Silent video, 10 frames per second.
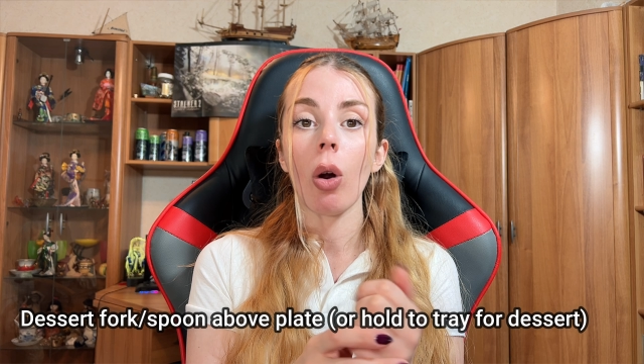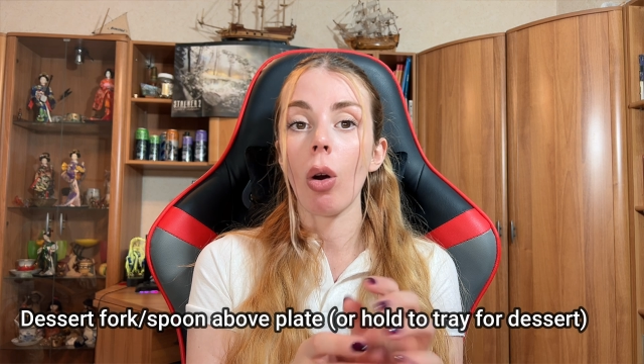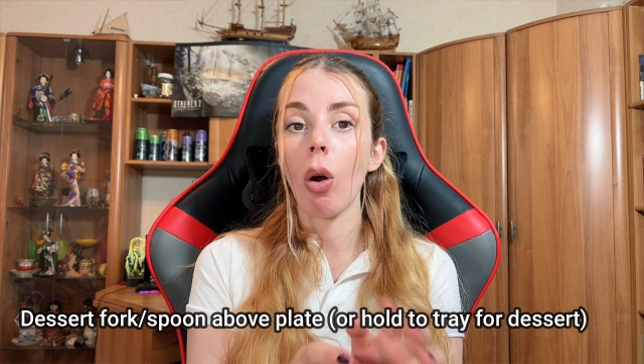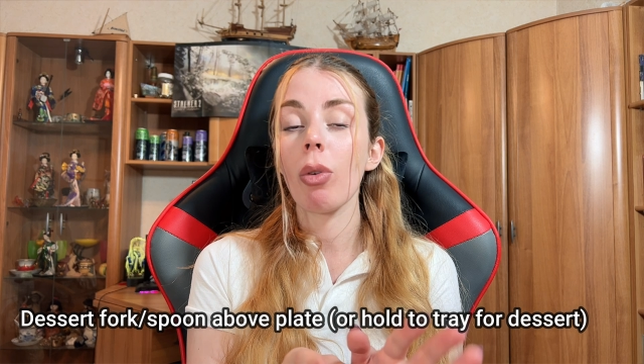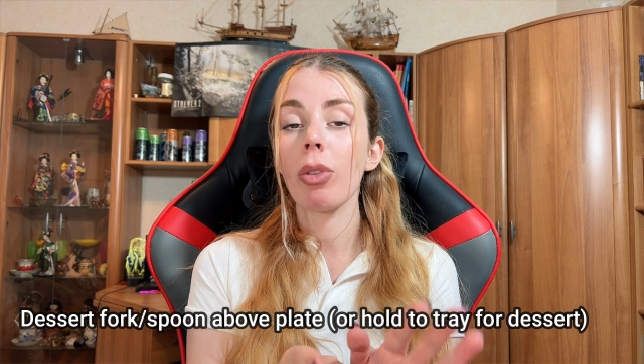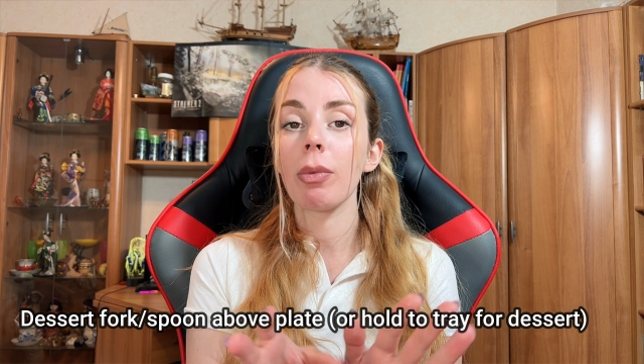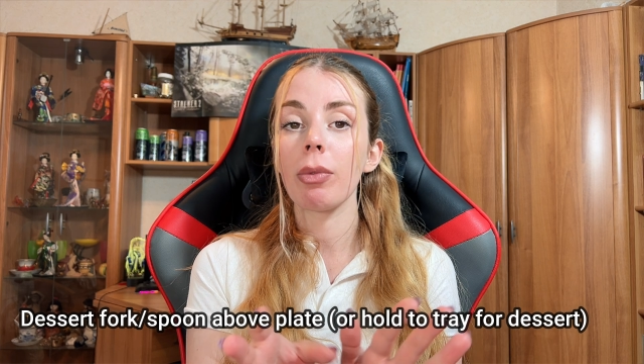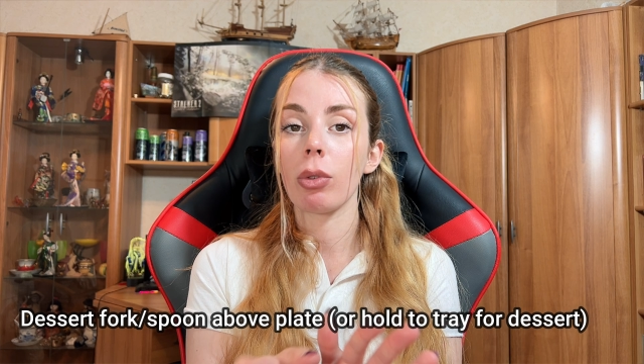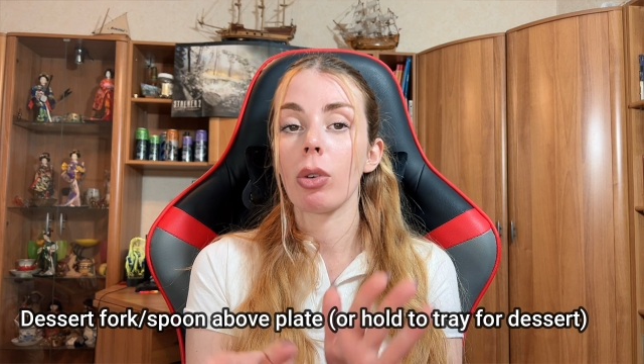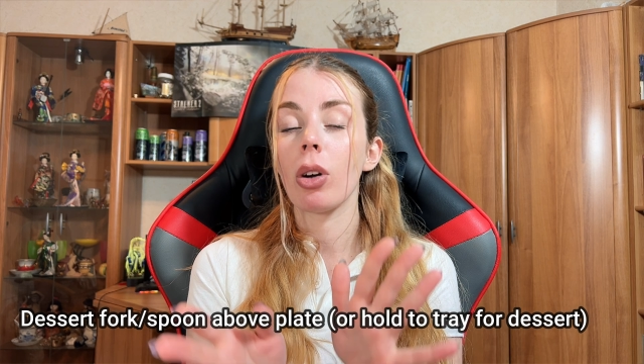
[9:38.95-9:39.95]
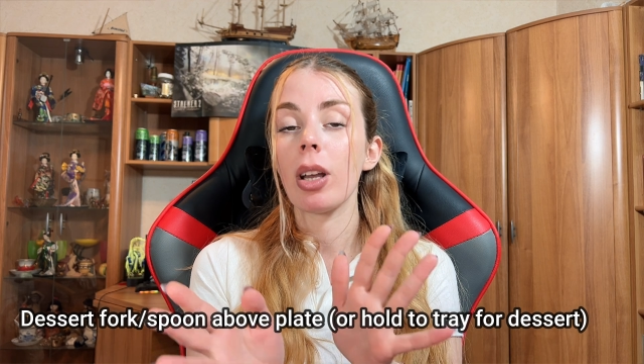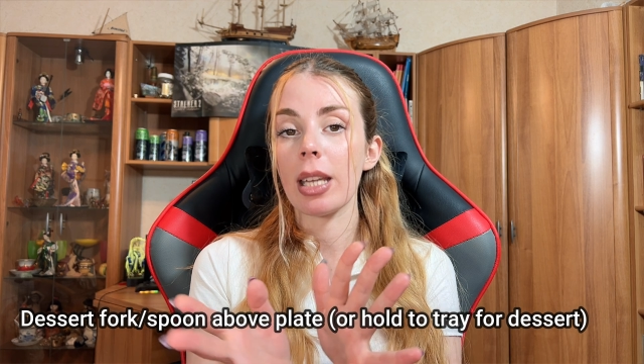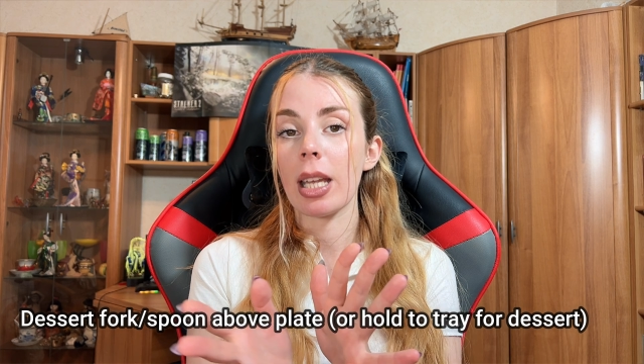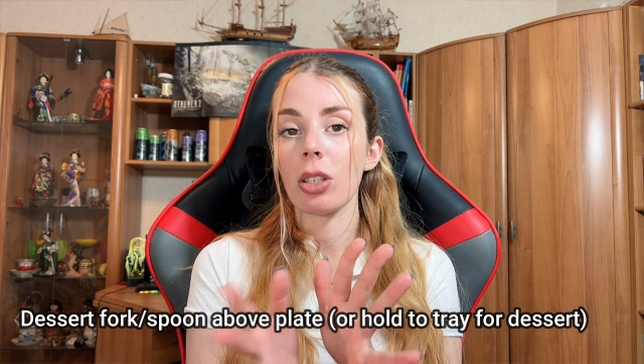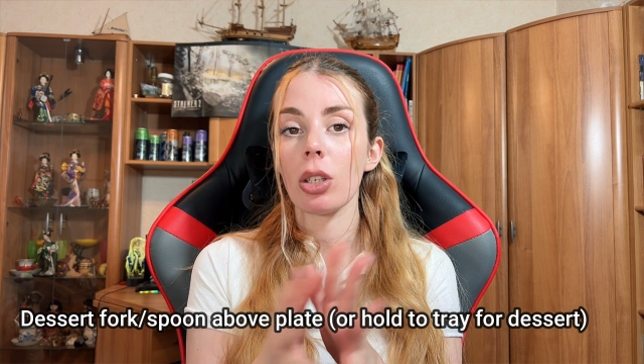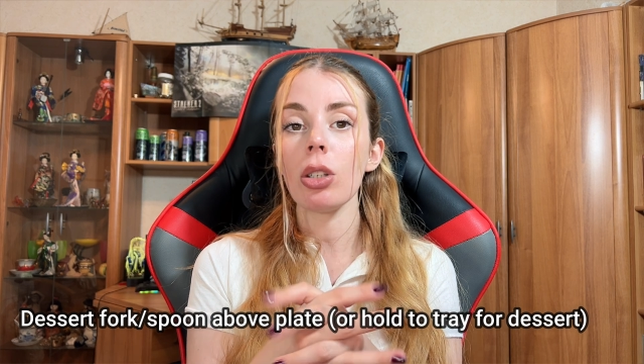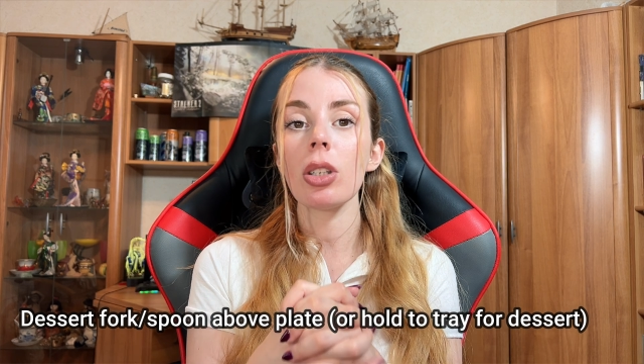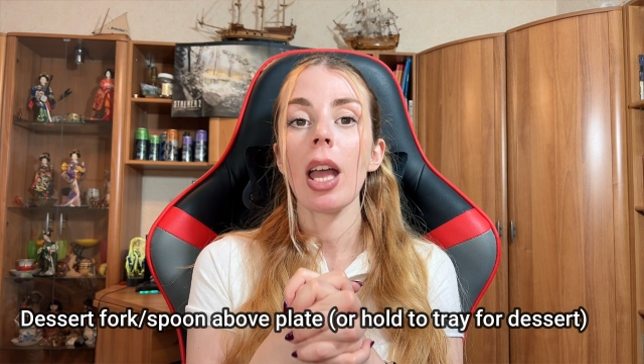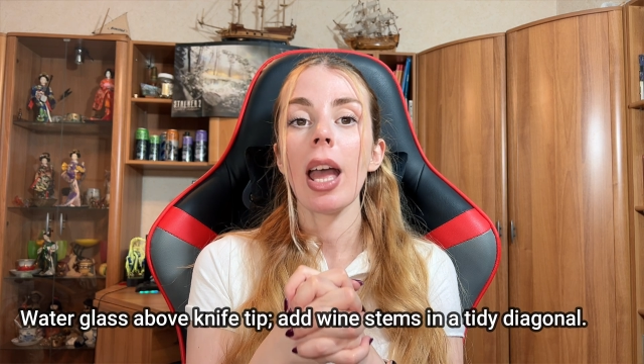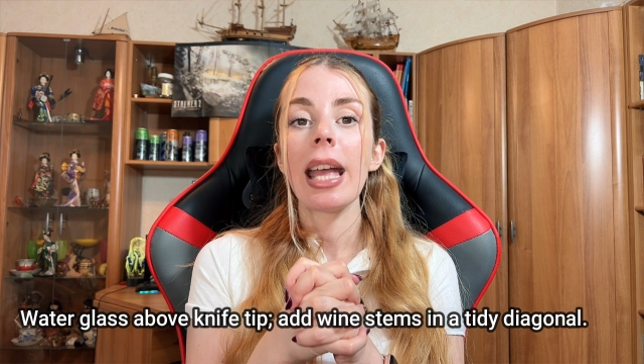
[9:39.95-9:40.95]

or hold them for dessert.